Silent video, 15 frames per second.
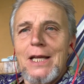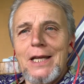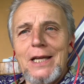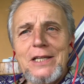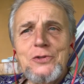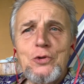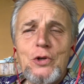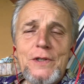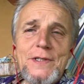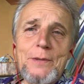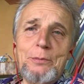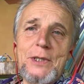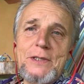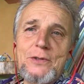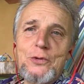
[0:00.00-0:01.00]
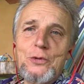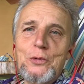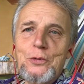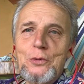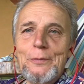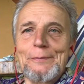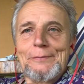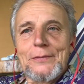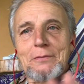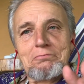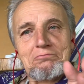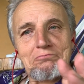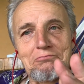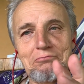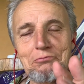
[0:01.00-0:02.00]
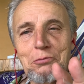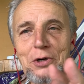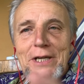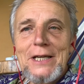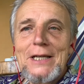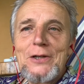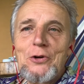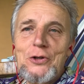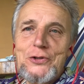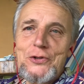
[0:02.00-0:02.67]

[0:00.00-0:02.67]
It took us a bit to bring it all